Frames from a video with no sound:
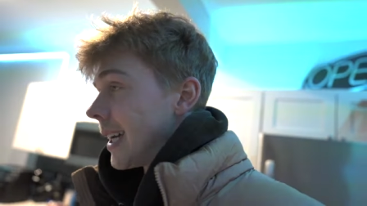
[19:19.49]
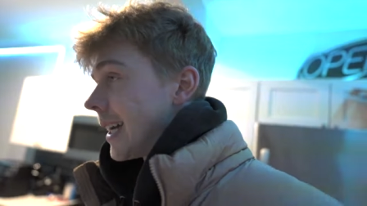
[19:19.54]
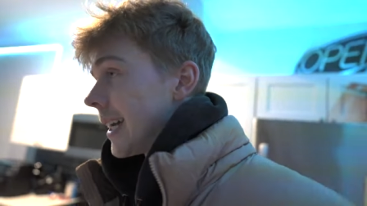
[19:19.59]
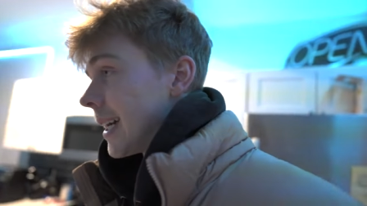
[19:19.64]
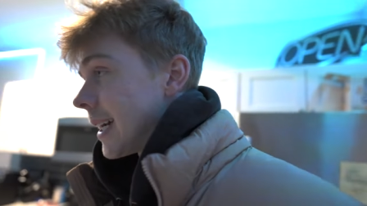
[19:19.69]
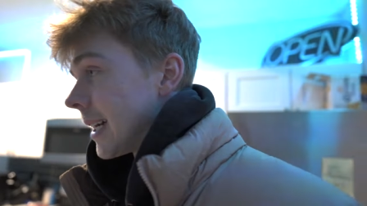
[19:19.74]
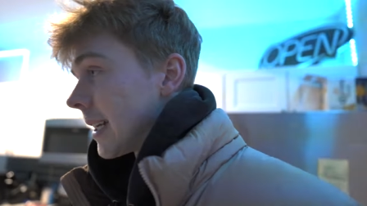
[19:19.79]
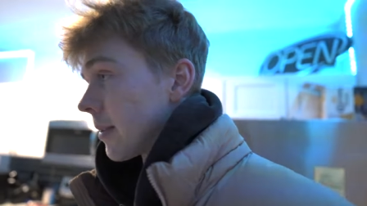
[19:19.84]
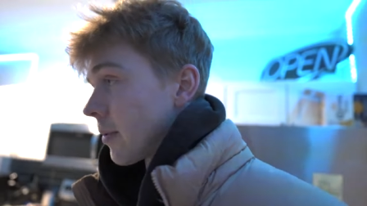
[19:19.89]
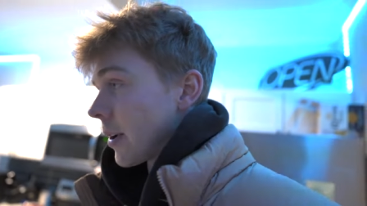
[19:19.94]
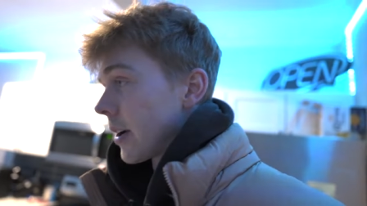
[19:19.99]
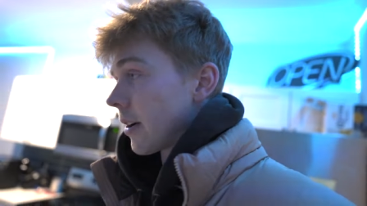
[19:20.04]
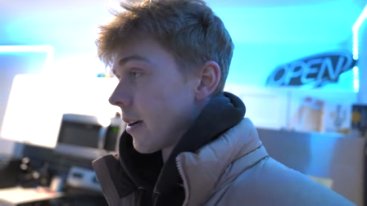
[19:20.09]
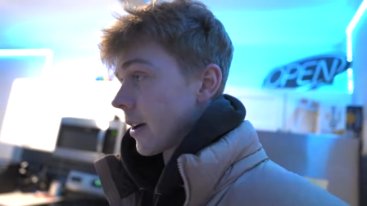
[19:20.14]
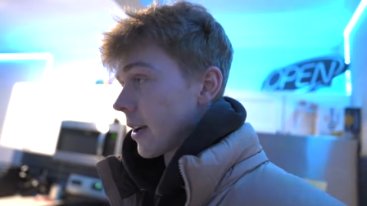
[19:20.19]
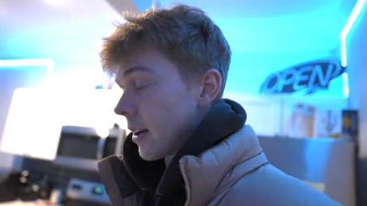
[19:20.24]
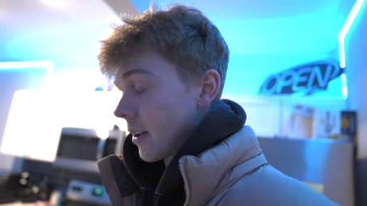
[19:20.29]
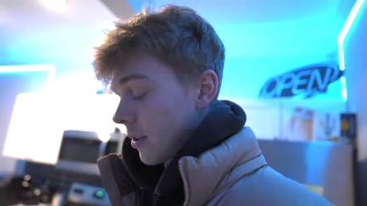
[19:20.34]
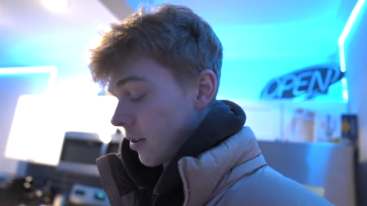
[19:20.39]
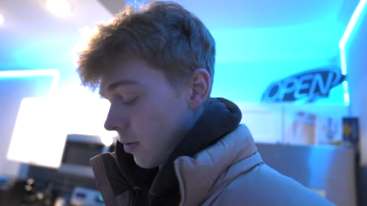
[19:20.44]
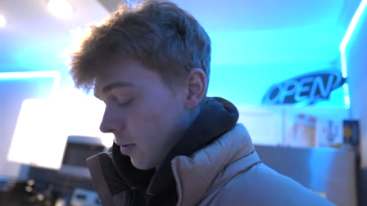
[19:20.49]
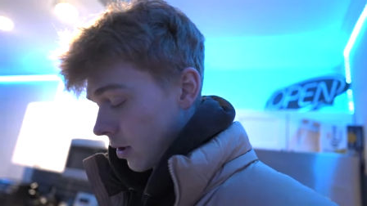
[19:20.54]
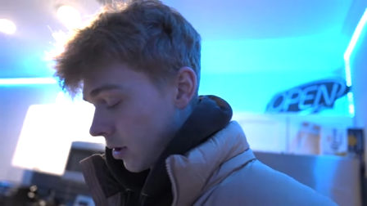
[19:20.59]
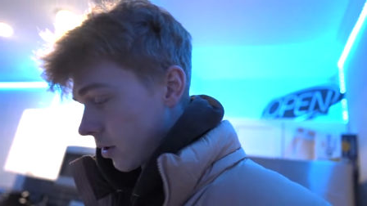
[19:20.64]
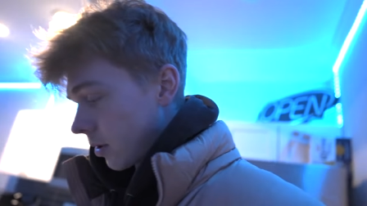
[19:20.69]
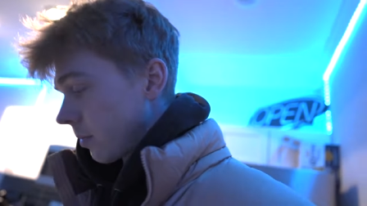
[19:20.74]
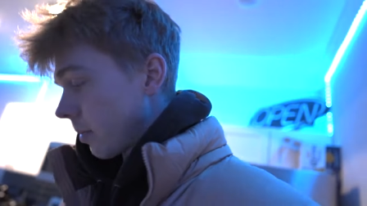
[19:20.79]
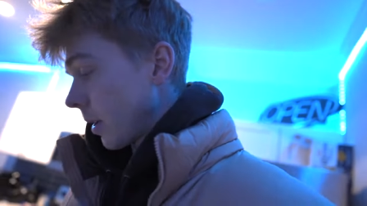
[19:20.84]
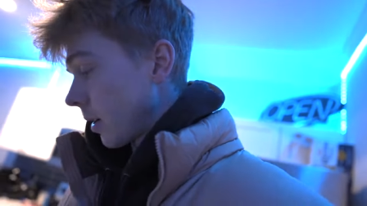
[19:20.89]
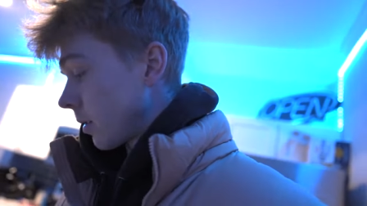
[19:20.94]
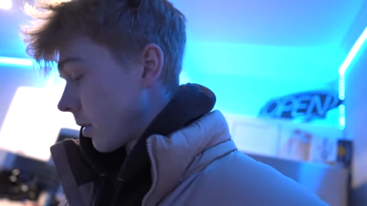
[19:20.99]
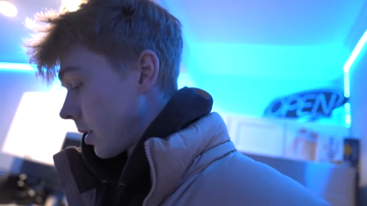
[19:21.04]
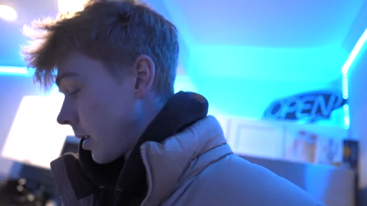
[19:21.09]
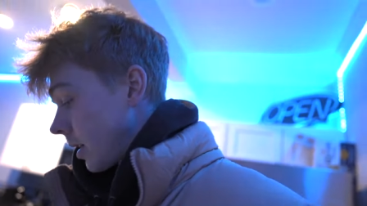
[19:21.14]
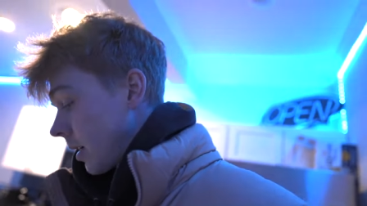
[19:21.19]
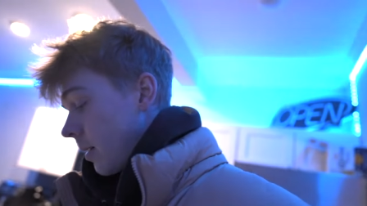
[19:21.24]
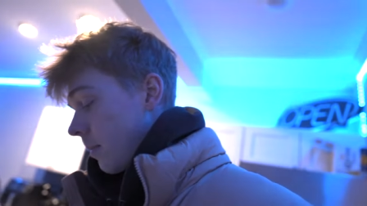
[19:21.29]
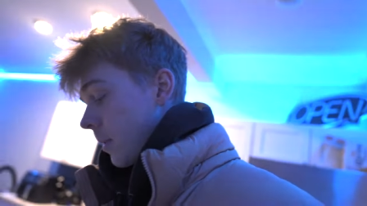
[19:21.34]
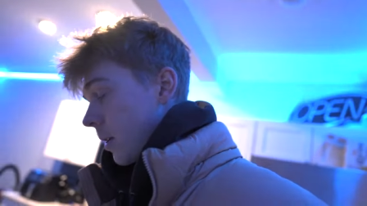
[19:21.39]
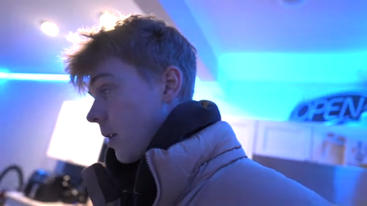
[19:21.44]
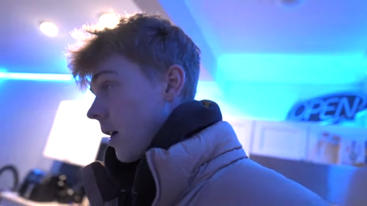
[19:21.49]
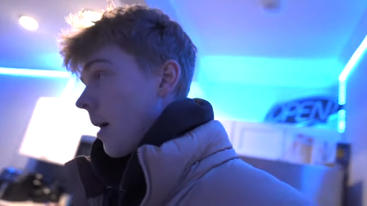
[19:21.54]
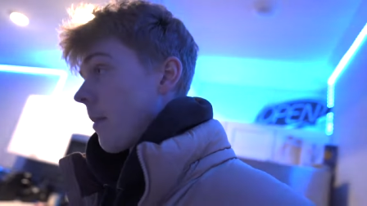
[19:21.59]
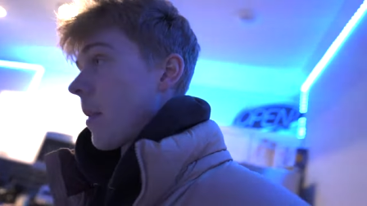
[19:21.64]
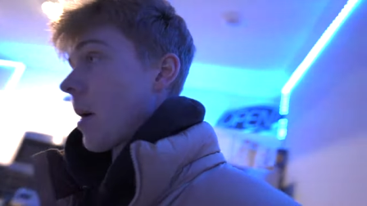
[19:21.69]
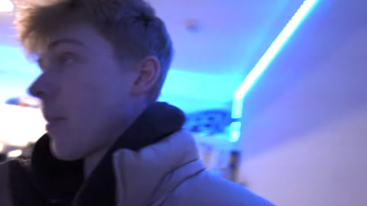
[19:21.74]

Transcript: and we're going to get on the road, bro. I'm going to grab